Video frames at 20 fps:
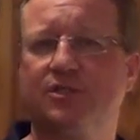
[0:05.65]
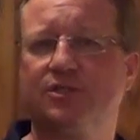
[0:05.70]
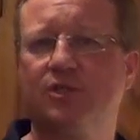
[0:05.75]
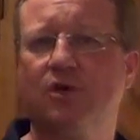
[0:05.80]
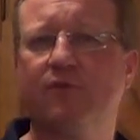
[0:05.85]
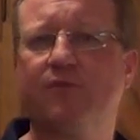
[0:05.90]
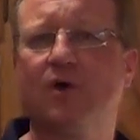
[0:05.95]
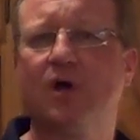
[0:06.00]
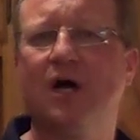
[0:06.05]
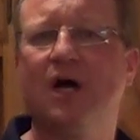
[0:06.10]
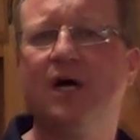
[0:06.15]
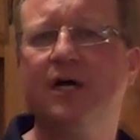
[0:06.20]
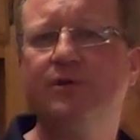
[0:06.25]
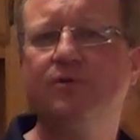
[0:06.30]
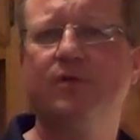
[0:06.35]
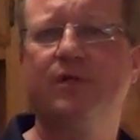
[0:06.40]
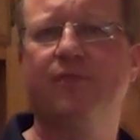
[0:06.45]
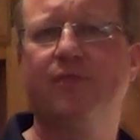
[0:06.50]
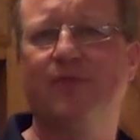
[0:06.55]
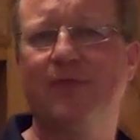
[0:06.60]
there's over
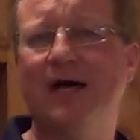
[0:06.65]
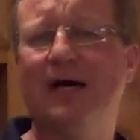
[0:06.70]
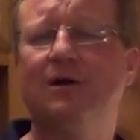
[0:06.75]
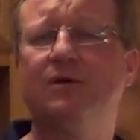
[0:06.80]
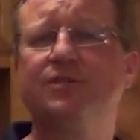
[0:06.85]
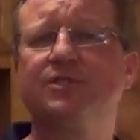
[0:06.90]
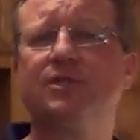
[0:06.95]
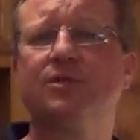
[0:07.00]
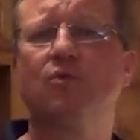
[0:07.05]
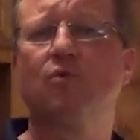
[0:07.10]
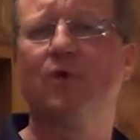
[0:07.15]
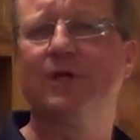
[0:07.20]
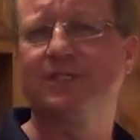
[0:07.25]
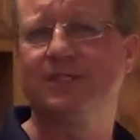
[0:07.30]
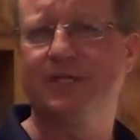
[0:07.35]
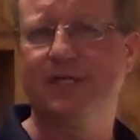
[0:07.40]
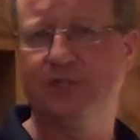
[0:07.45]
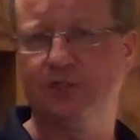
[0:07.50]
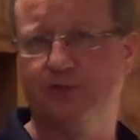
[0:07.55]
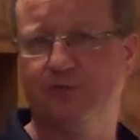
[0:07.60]
100,000
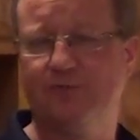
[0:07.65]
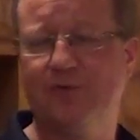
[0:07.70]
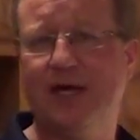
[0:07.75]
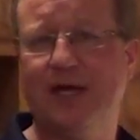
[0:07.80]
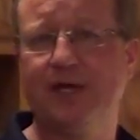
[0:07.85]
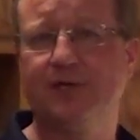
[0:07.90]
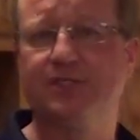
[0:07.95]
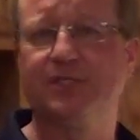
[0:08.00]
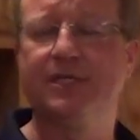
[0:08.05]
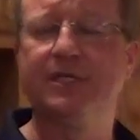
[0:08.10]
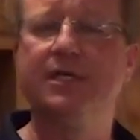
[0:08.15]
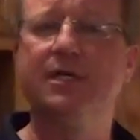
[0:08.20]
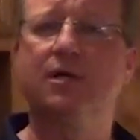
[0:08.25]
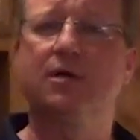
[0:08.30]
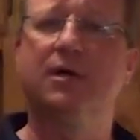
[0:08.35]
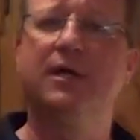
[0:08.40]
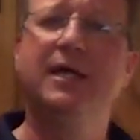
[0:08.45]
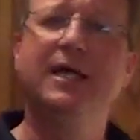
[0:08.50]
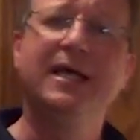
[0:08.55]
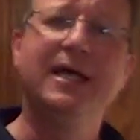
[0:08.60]
residential fires a
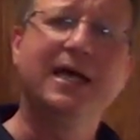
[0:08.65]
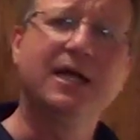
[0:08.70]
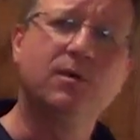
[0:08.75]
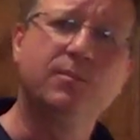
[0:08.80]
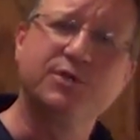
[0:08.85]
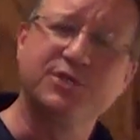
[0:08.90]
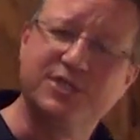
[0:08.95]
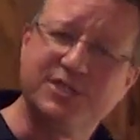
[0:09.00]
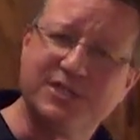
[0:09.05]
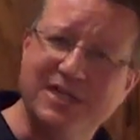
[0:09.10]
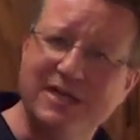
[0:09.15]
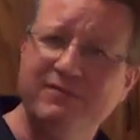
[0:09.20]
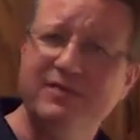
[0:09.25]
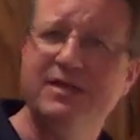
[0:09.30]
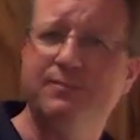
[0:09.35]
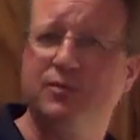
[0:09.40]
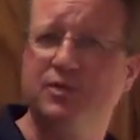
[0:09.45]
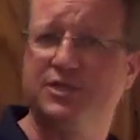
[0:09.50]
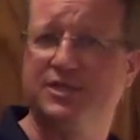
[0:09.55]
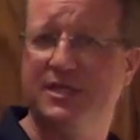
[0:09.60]
year and almost
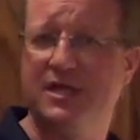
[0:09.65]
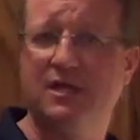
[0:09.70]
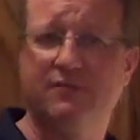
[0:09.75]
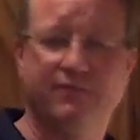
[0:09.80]
70%